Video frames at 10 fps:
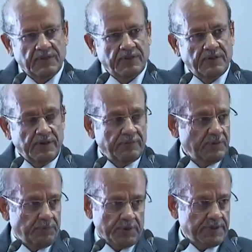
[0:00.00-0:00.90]
And the
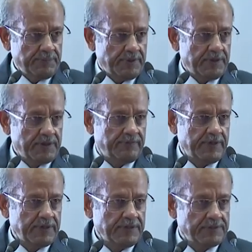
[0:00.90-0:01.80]
positive part of
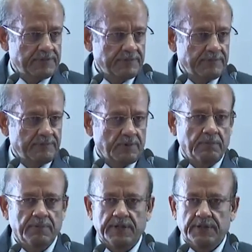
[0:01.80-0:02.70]
it is
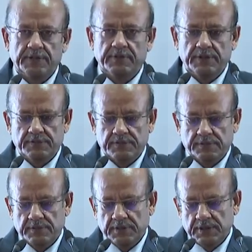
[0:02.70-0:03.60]
probably otherwise,
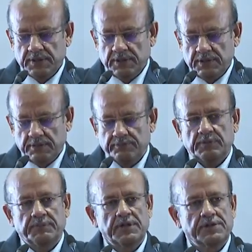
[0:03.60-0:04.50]
if
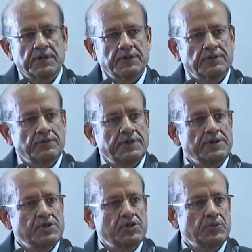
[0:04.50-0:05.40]
some teacher has to
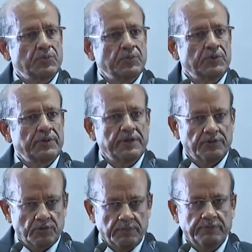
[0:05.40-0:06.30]
teach you, he has
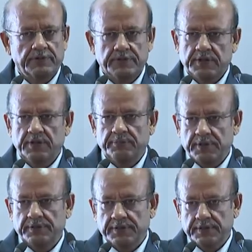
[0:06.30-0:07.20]
to be physically
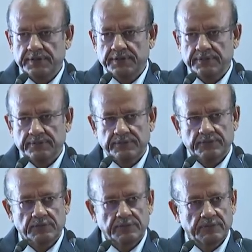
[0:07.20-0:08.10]
present here.
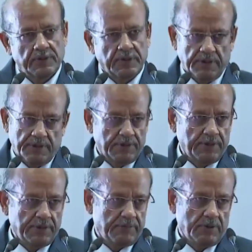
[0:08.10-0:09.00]
And
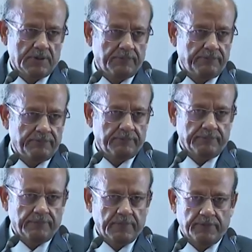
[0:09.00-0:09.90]
here, a lot of
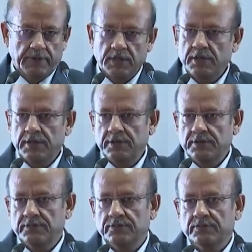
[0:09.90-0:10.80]

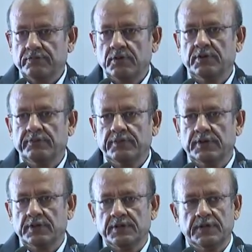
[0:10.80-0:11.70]
faculties from
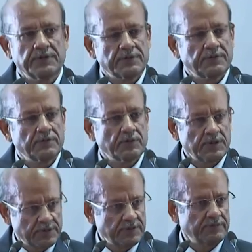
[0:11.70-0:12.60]
different countries. So
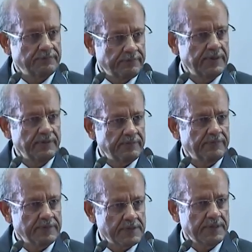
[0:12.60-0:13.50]
this is one
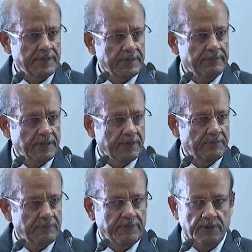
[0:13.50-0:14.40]
facility
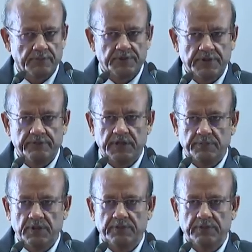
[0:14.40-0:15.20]
available, one option available.